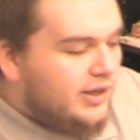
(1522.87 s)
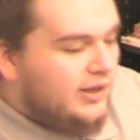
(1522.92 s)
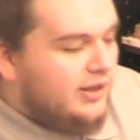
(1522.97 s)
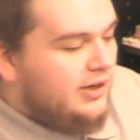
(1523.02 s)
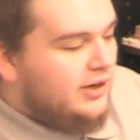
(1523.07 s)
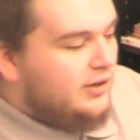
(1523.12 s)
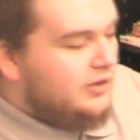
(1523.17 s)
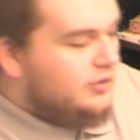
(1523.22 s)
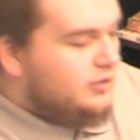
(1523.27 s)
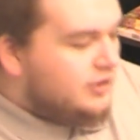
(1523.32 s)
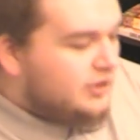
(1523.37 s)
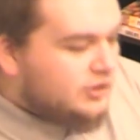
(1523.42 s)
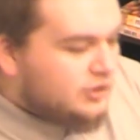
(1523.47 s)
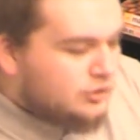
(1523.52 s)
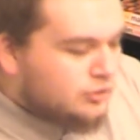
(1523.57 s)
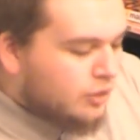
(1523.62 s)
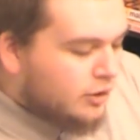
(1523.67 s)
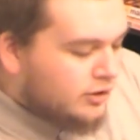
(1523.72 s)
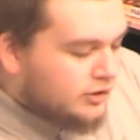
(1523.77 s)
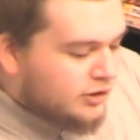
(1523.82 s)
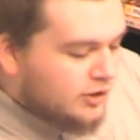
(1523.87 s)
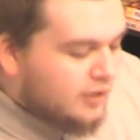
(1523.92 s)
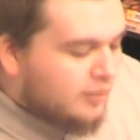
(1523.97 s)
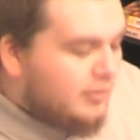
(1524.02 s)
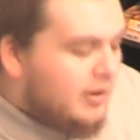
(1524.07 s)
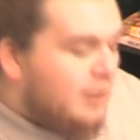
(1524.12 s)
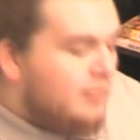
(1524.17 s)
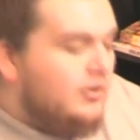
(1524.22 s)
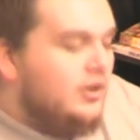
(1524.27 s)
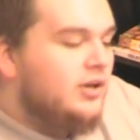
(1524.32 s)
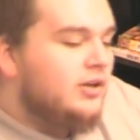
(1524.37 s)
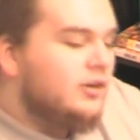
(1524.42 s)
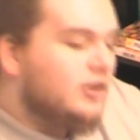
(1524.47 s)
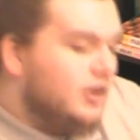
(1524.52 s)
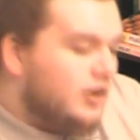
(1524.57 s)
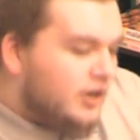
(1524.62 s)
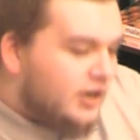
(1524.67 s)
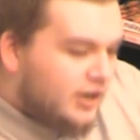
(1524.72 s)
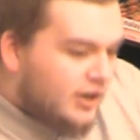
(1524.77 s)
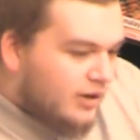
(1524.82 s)
And you're doing the short-term memory. You're
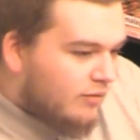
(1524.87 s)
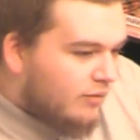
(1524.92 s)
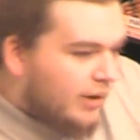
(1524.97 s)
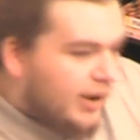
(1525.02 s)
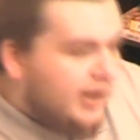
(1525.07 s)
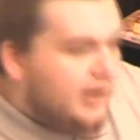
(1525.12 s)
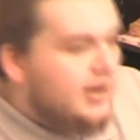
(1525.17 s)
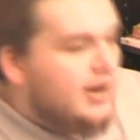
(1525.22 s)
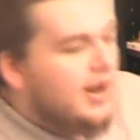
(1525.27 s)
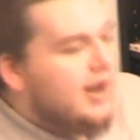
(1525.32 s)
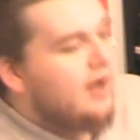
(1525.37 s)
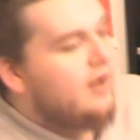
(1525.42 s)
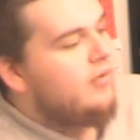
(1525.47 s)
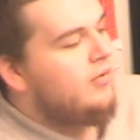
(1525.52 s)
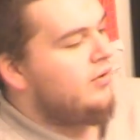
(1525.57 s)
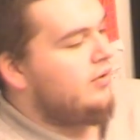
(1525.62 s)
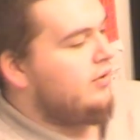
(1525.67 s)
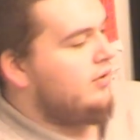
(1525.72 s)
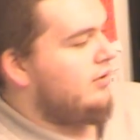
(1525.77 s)
learning it right now.